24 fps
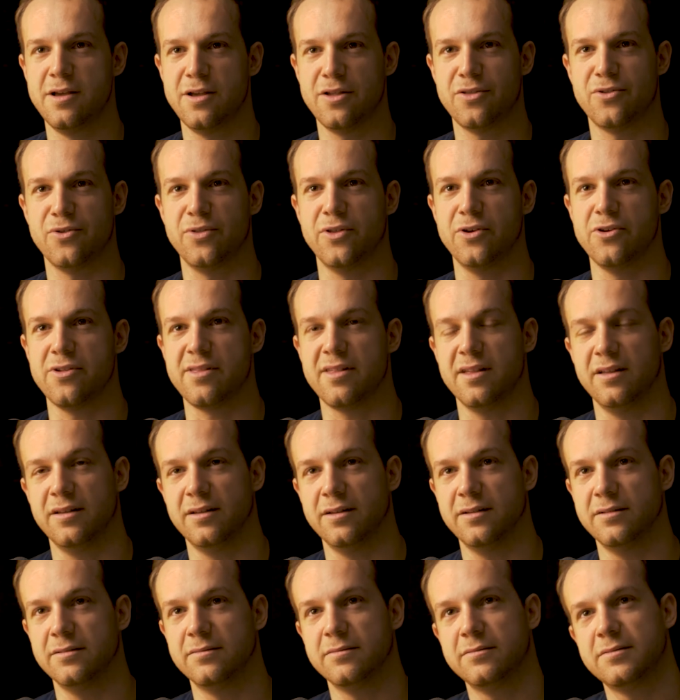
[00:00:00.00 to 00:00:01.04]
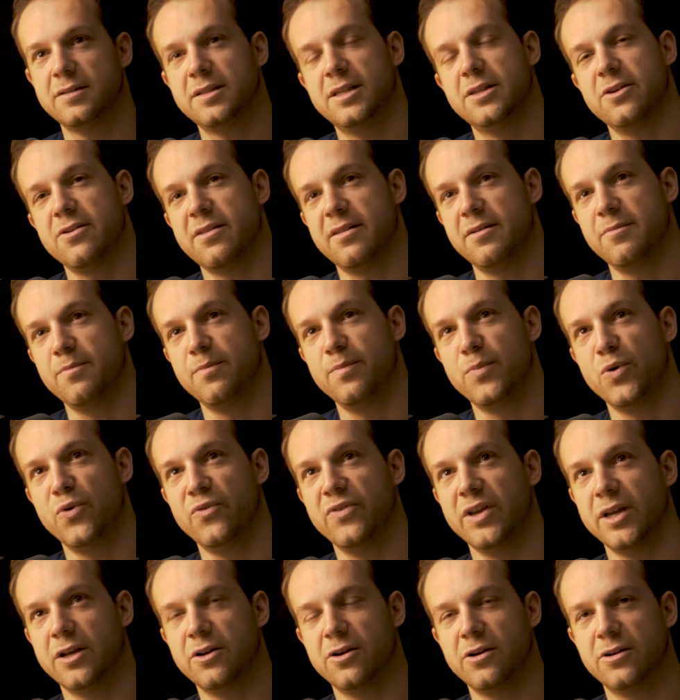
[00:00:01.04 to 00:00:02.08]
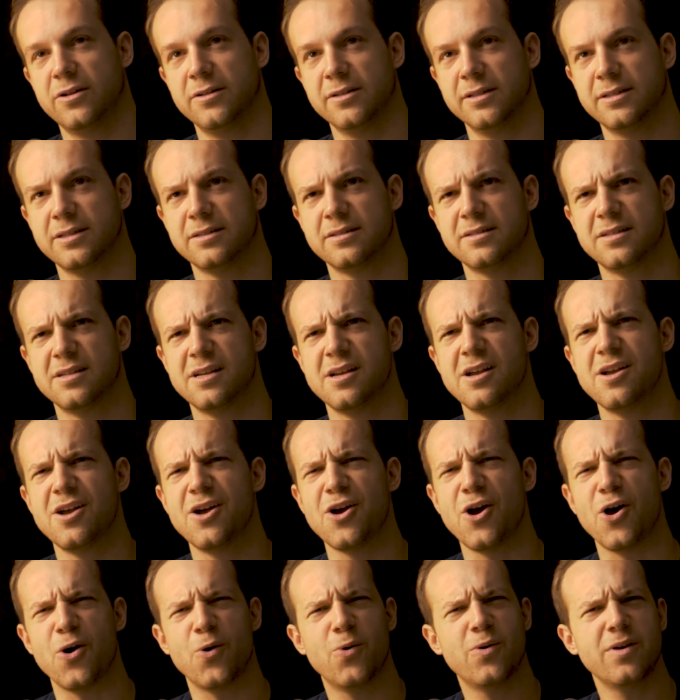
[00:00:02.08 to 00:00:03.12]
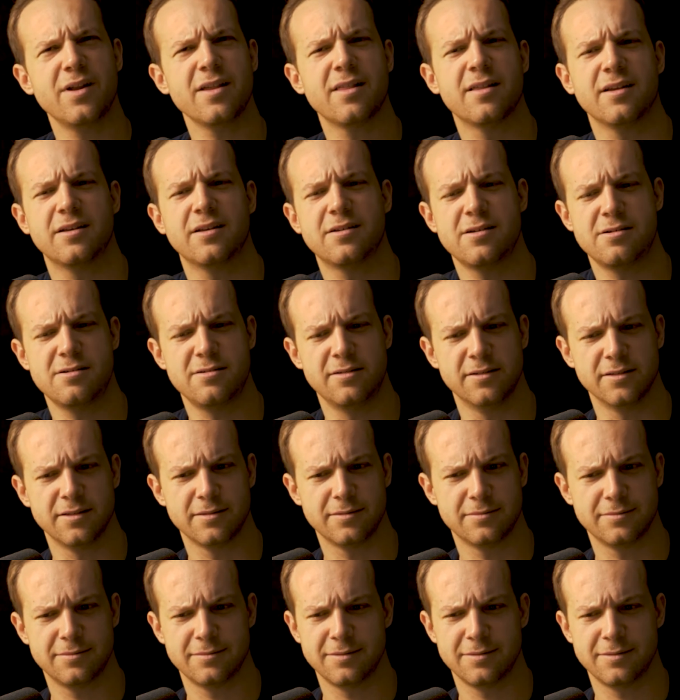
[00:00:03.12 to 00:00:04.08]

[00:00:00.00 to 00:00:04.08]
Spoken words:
So there's a movie called, oh, what is it called?